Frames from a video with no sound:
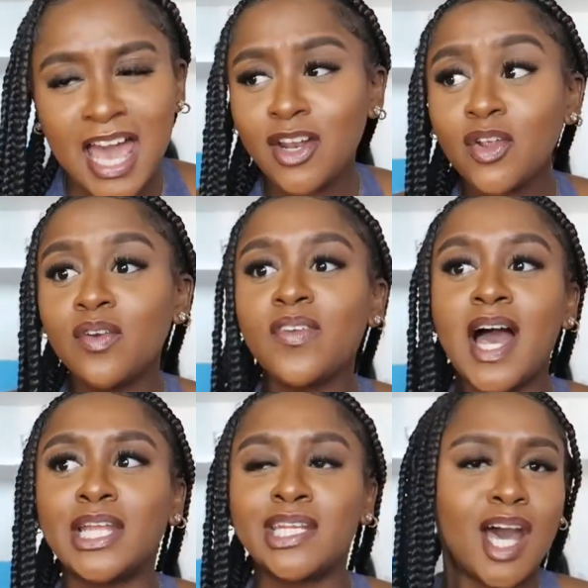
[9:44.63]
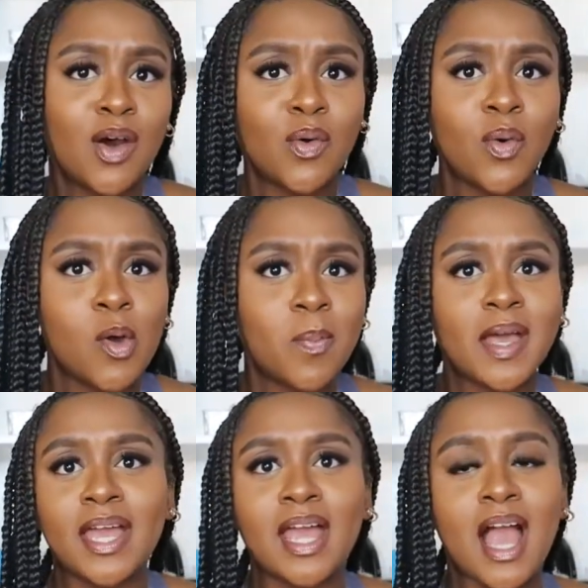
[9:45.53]
I don't know if y'all know,
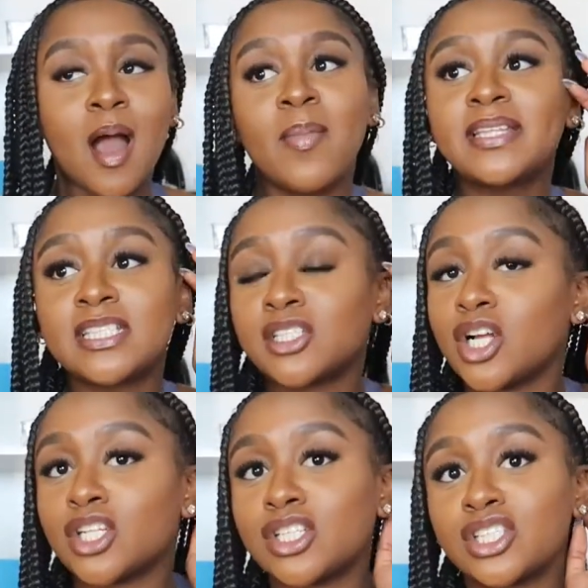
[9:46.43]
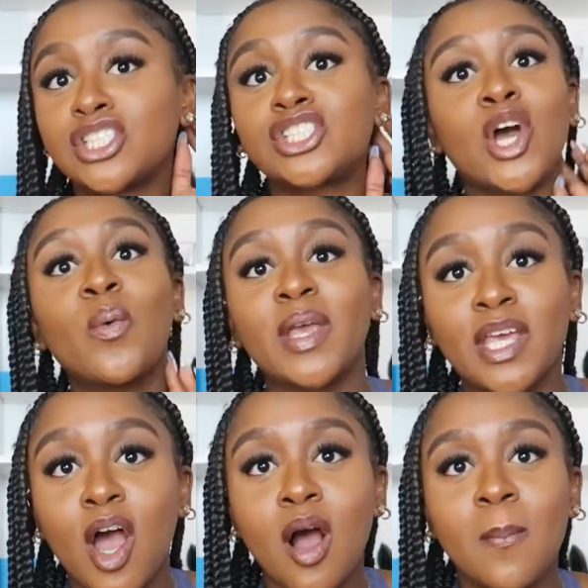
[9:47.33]
but I'm about to start showing
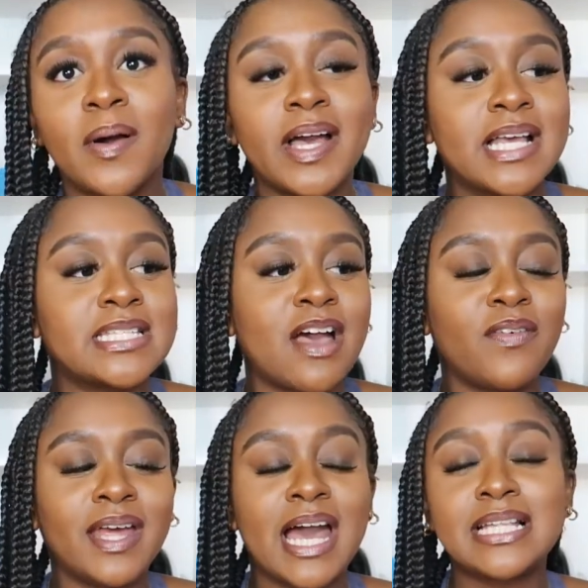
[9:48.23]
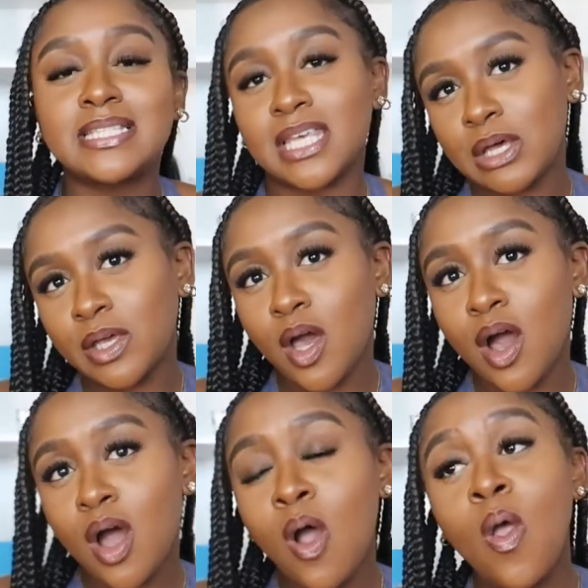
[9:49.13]
y'all because I feel like I tell
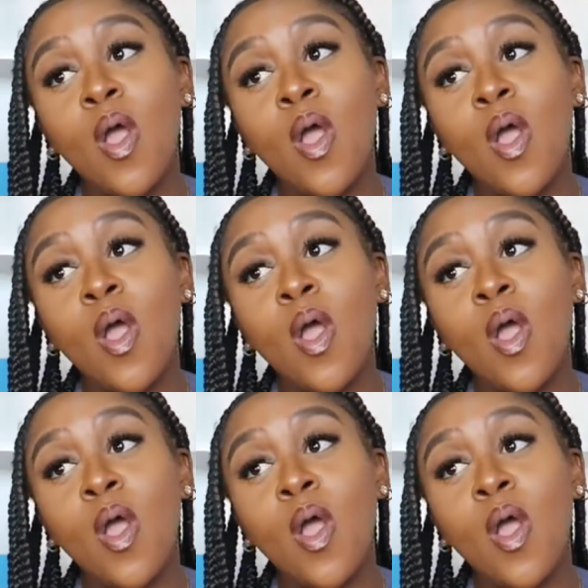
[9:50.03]
y'all,